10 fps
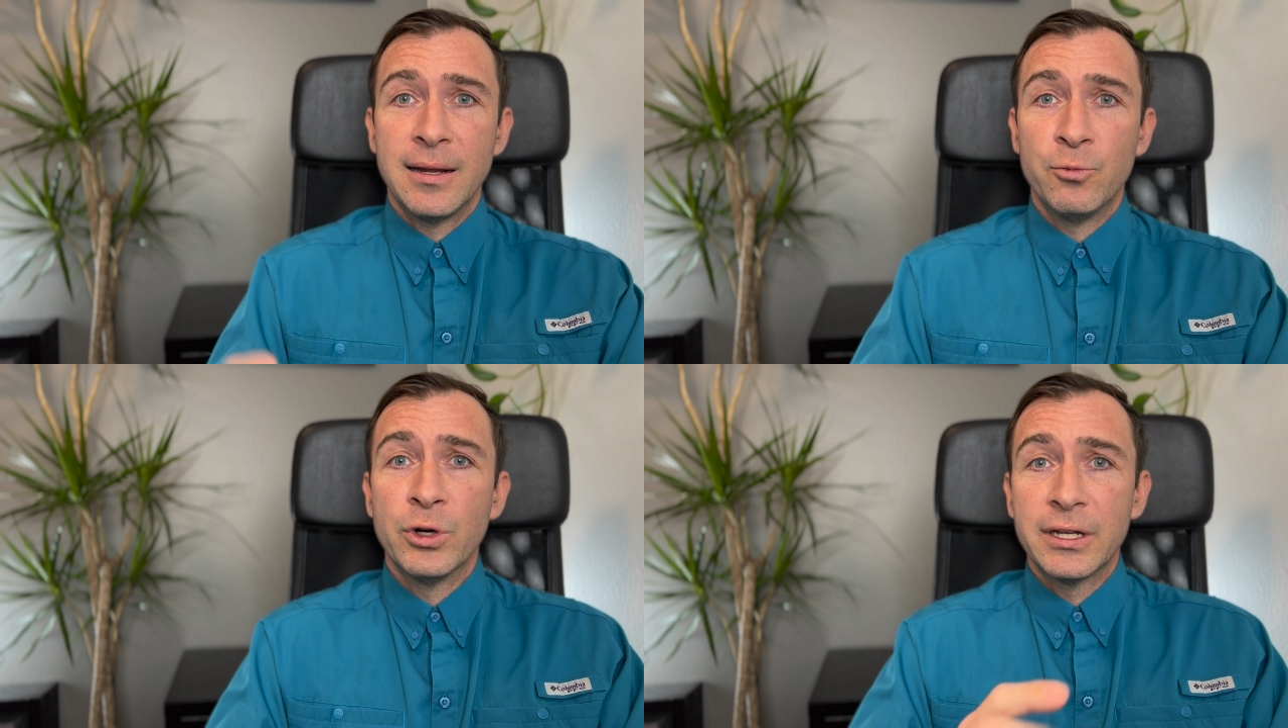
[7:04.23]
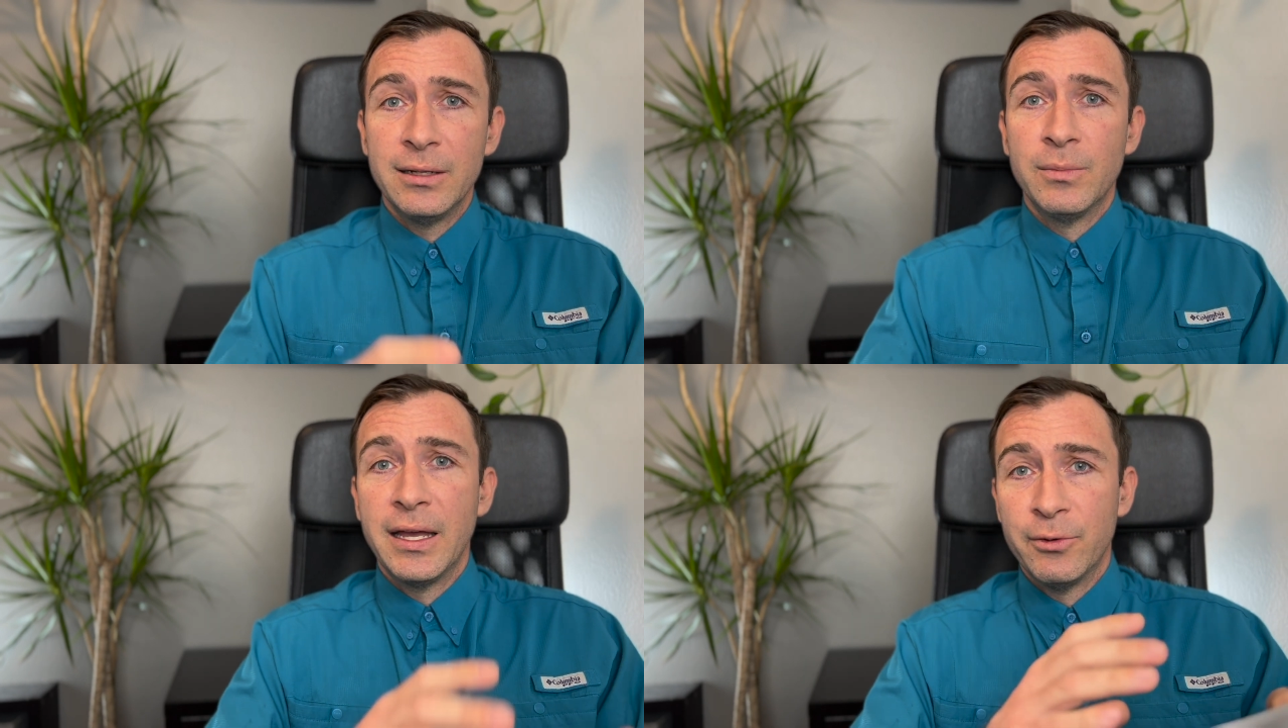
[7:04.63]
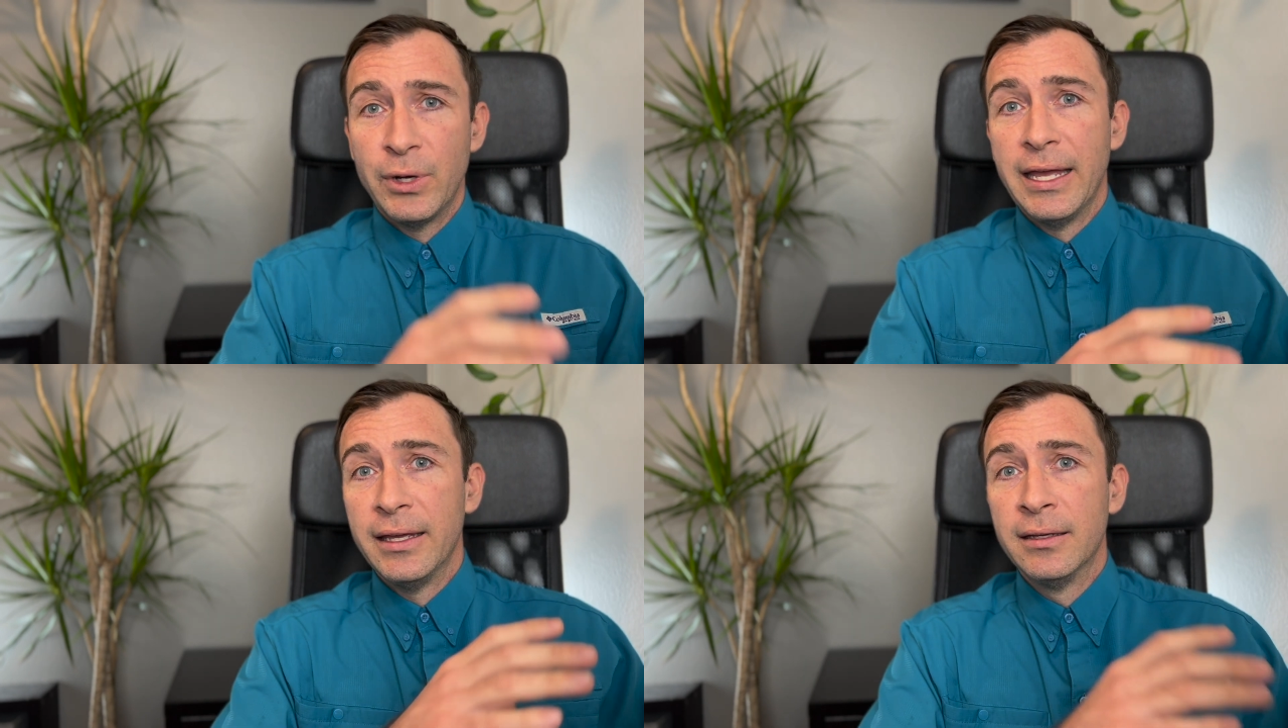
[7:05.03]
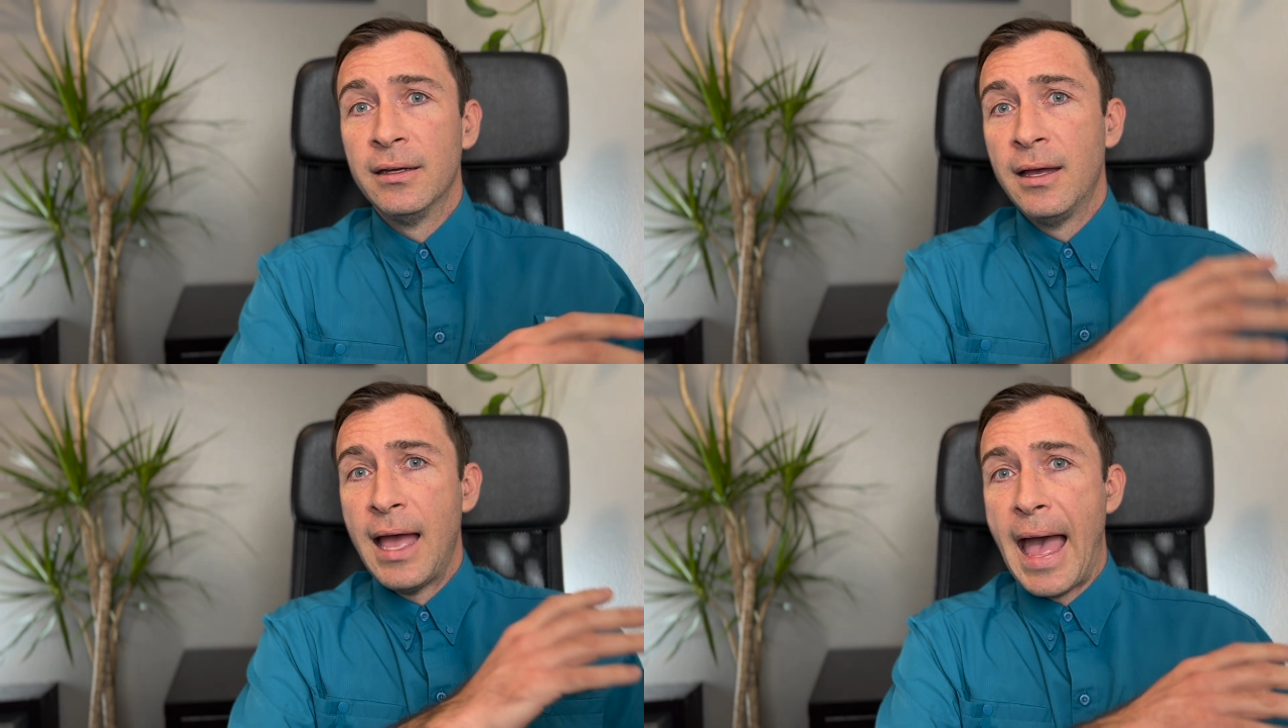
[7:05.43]
I'm working my way
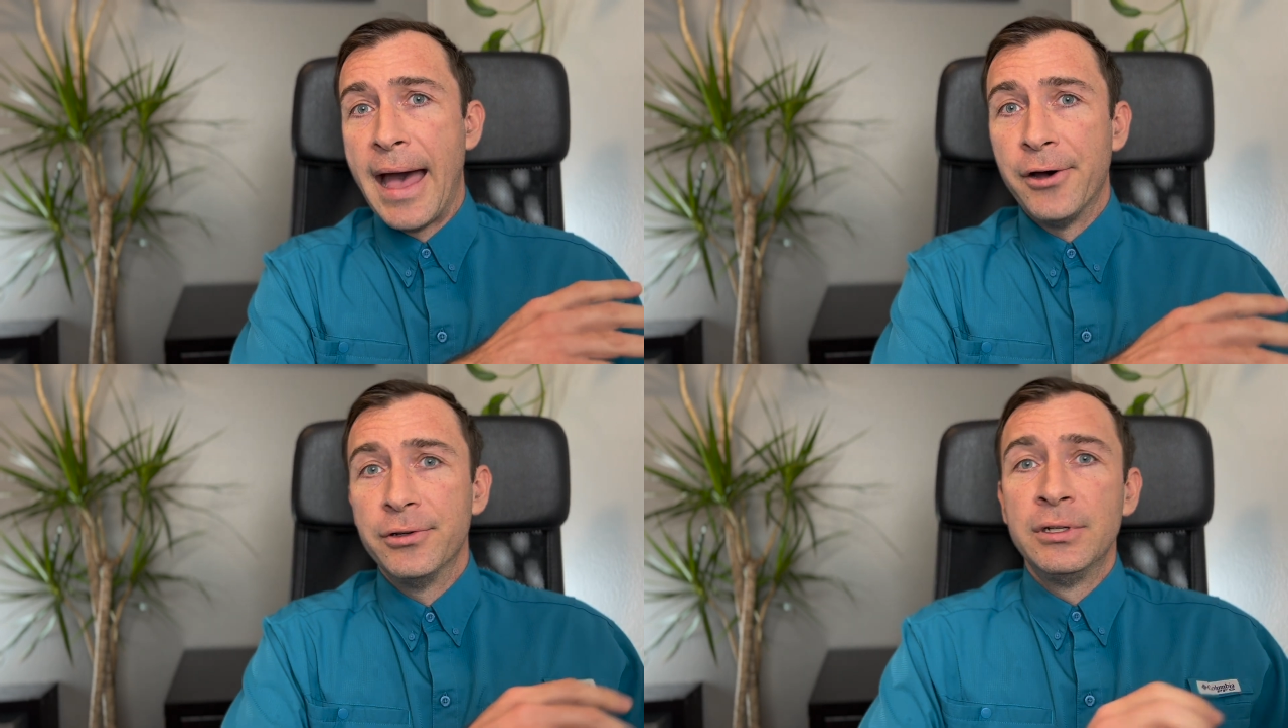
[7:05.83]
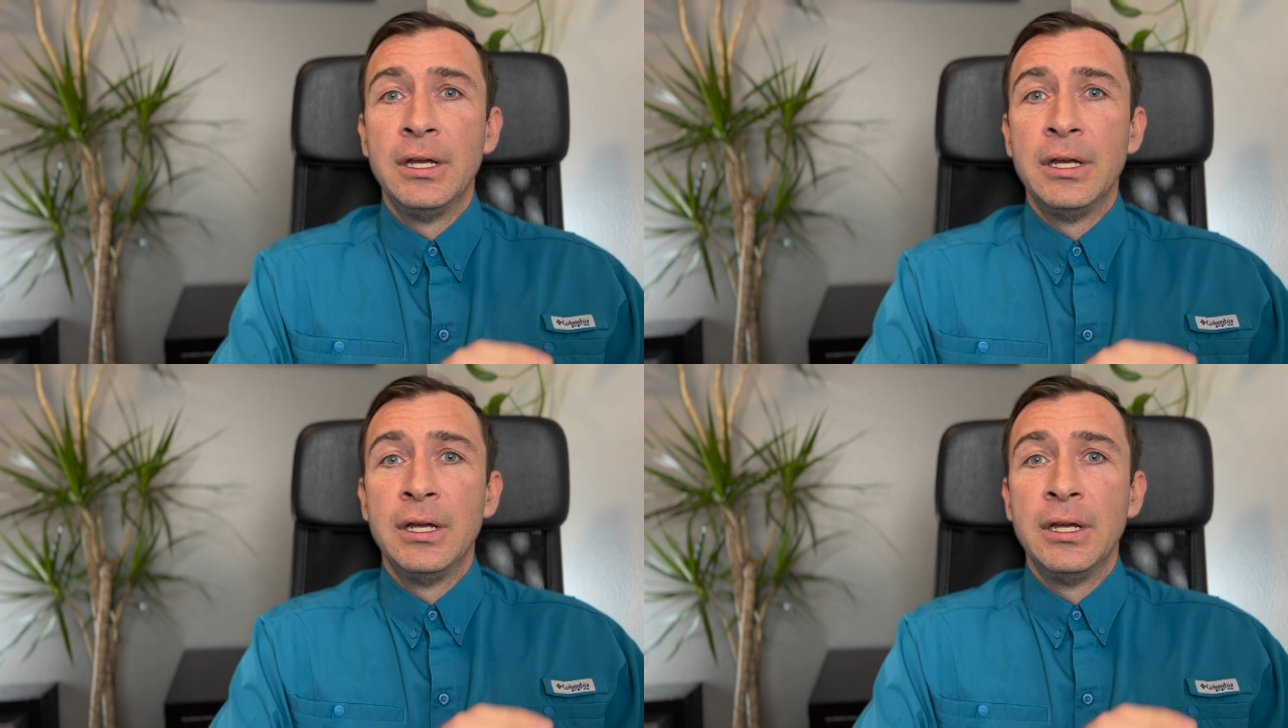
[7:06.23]
out.